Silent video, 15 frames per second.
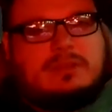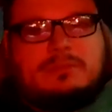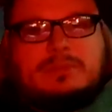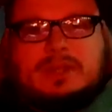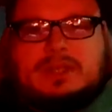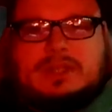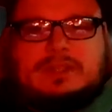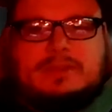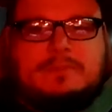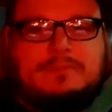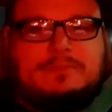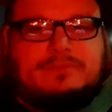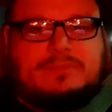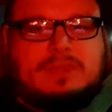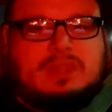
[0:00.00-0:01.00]
But
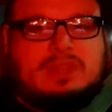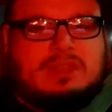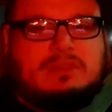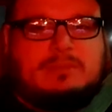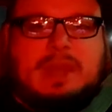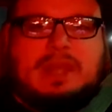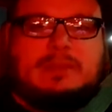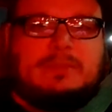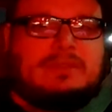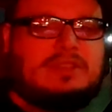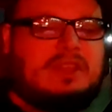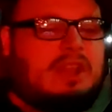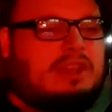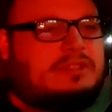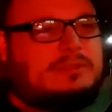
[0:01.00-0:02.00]
man, let me
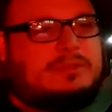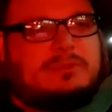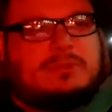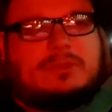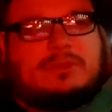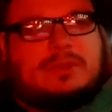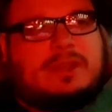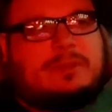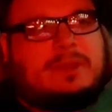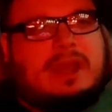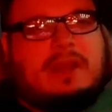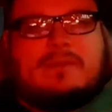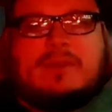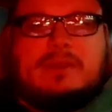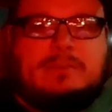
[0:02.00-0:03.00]
tell y'all something real quick, man.
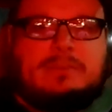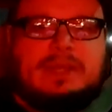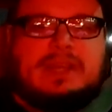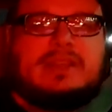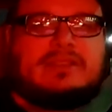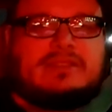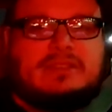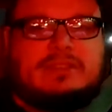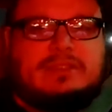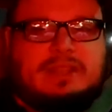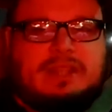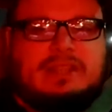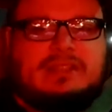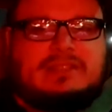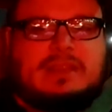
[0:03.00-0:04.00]
I'm very blessed to
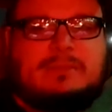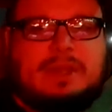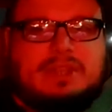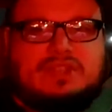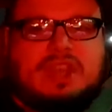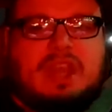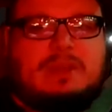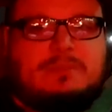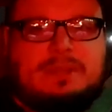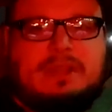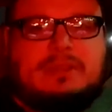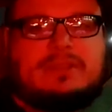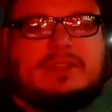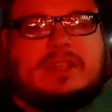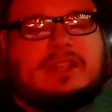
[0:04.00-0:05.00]
at least have my job and
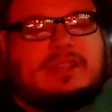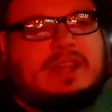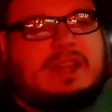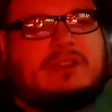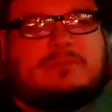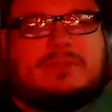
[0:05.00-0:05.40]
everything like now.